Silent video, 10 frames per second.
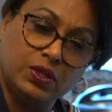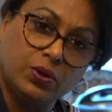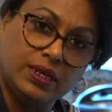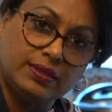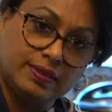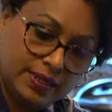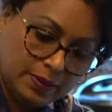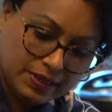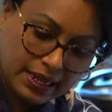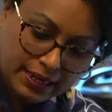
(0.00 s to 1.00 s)
though it
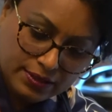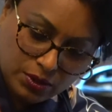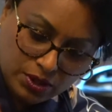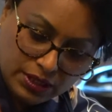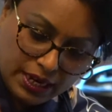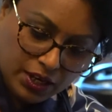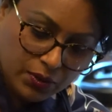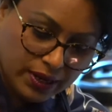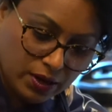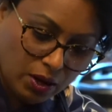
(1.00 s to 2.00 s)
seems like it's going to take
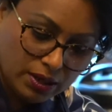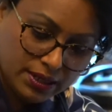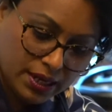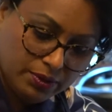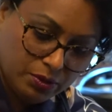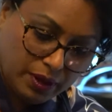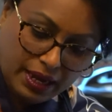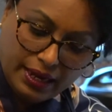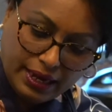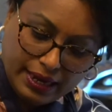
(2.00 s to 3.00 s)
you a long time to
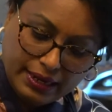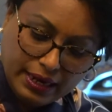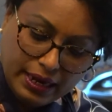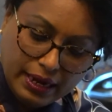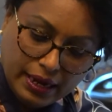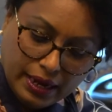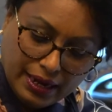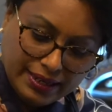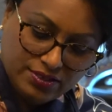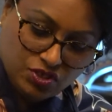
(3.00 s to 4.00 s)
make it.
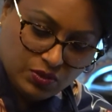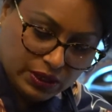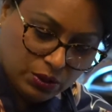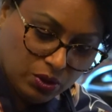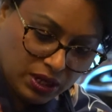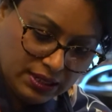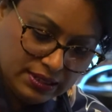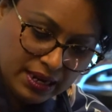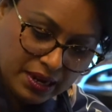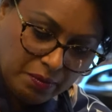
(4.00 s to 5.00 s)
It's just the cooking
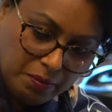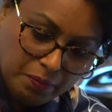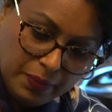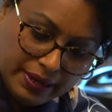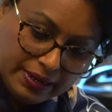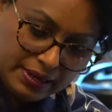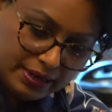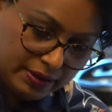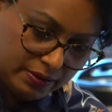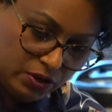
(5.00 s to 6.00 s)
time, but
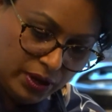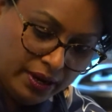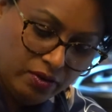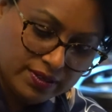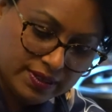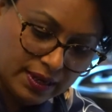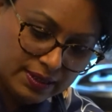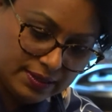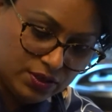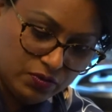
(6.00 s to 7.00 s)
your end
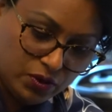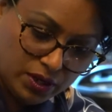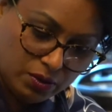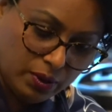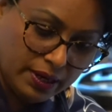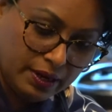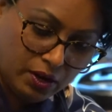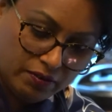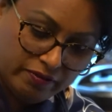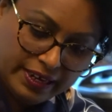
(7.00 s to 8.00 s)
result is you've got quite a
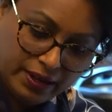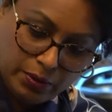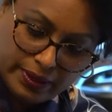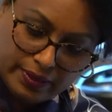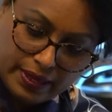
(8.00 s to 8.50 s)
lot of liquid